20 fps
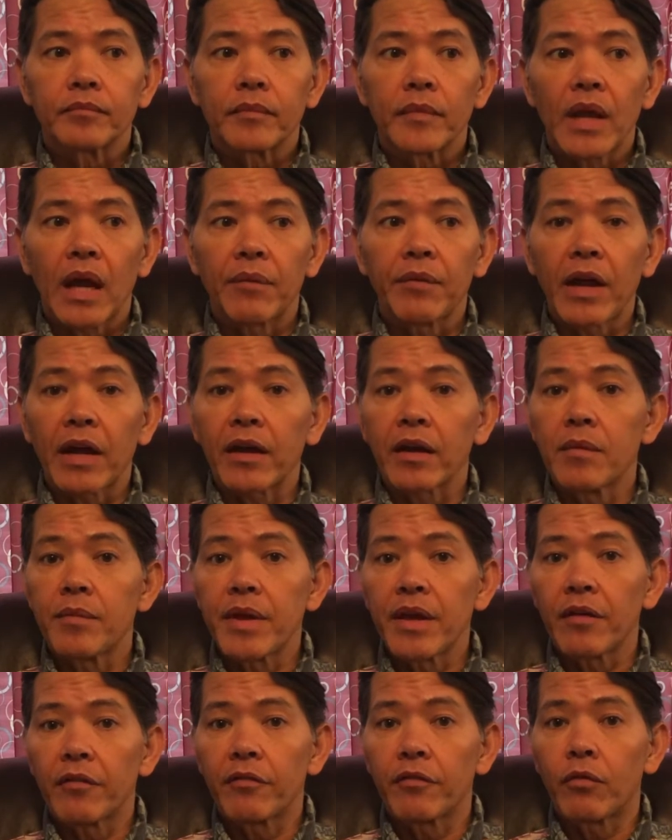I'm not going to be
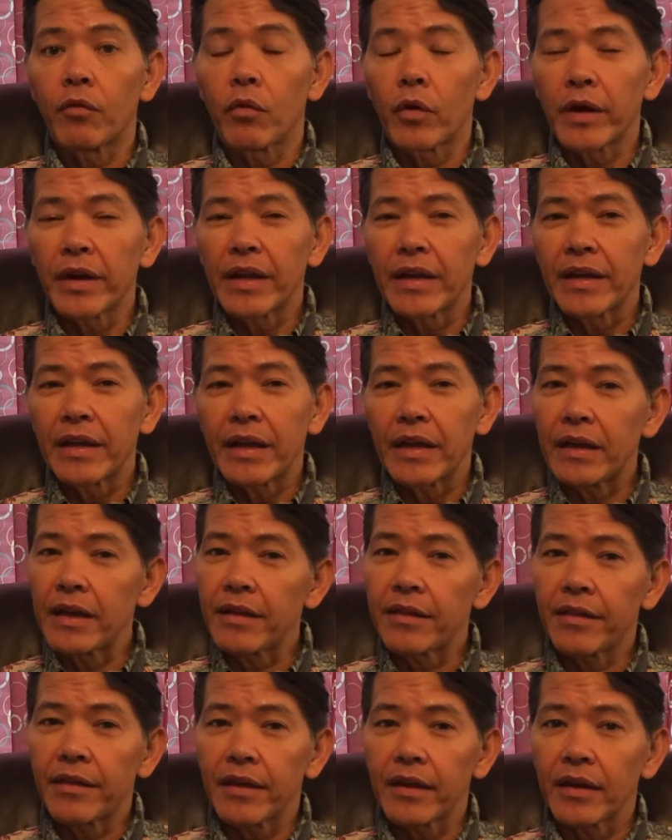avoiding
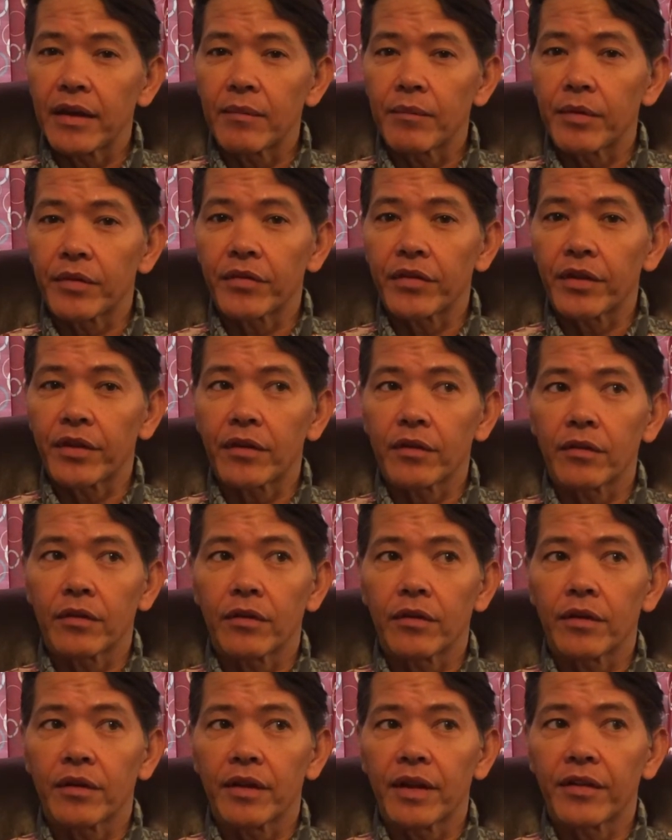anything in particular
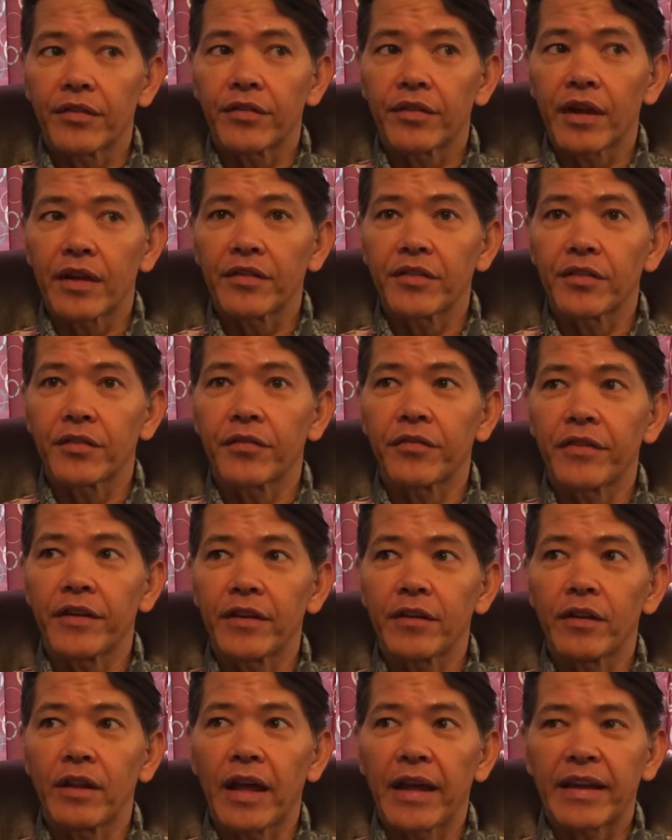unless I just feel
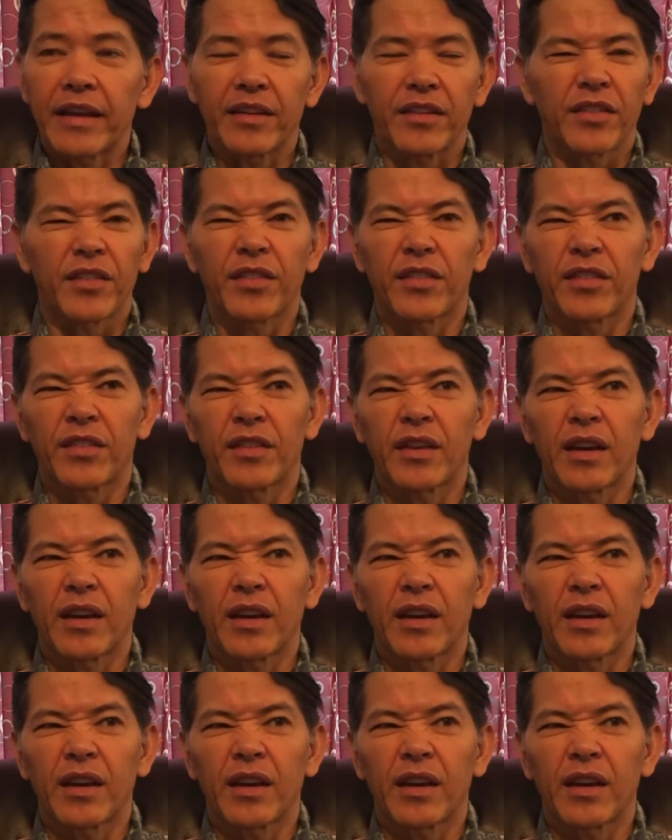like it's